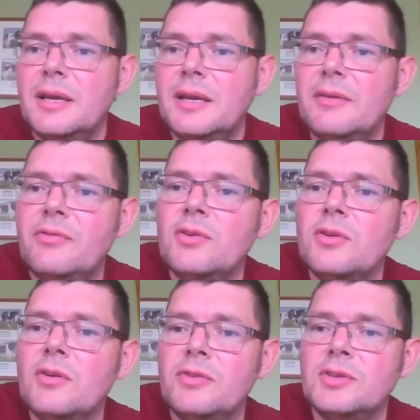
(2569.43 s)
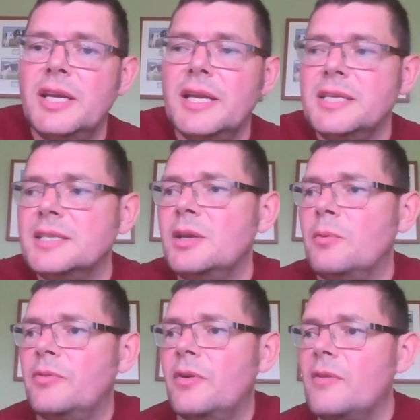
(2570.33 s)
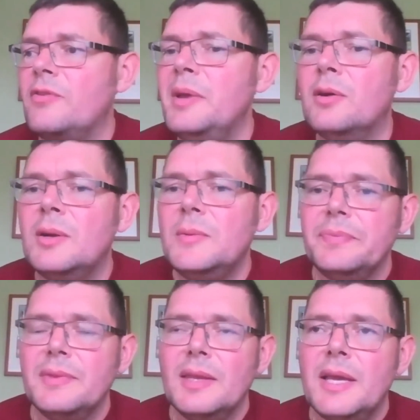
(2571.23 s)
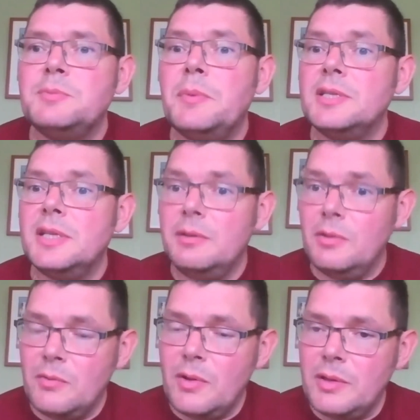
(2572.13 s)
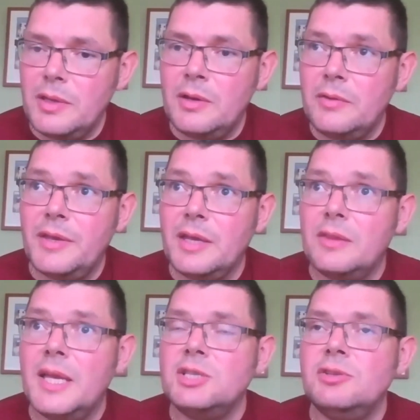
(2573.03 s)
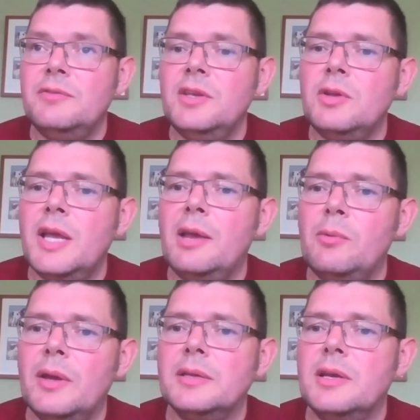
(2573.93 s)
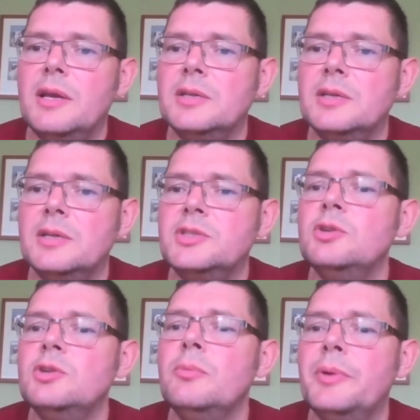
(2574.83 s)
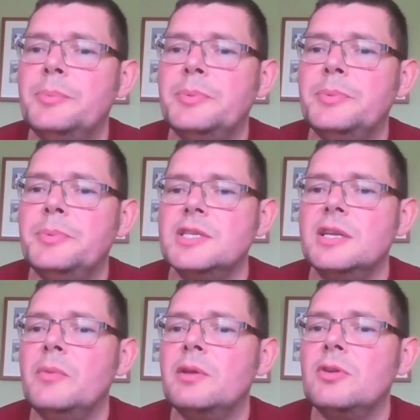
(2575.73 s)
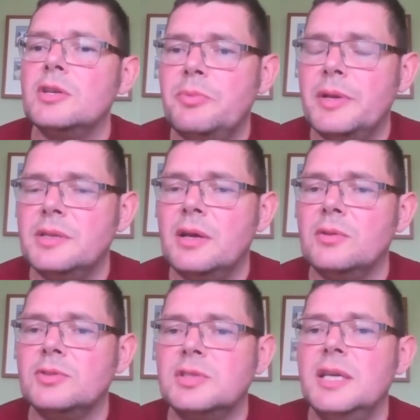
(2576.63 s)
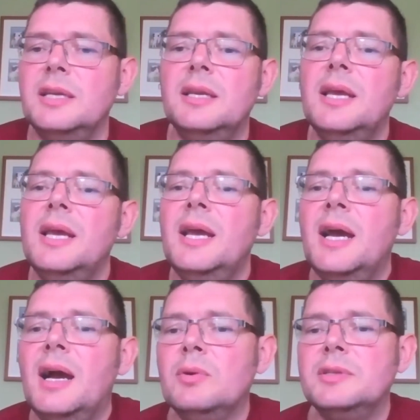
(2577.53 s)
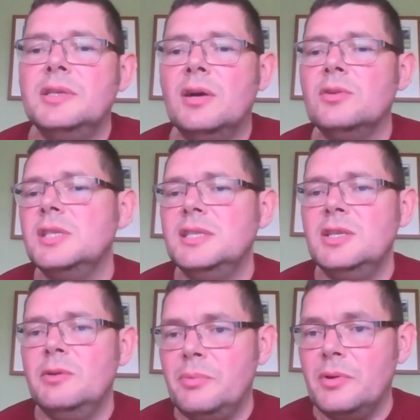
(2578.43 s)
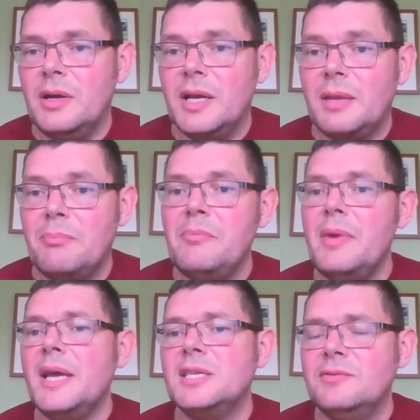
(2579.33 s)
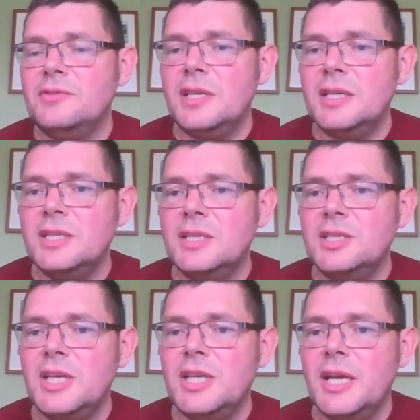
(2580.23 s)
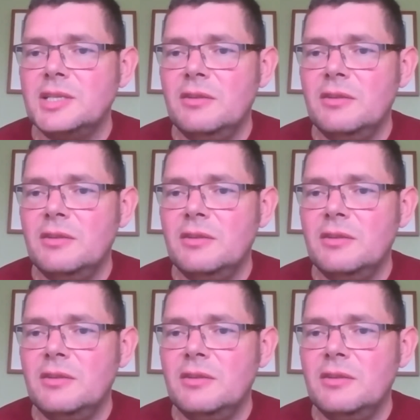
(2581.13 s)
for genetics, you know, for milk, especially, you know, think of the history of the UK. We had a dual purpose Friesian, and we crossbred to the Holstein. And what did the Holstein do? It brought a massive injection of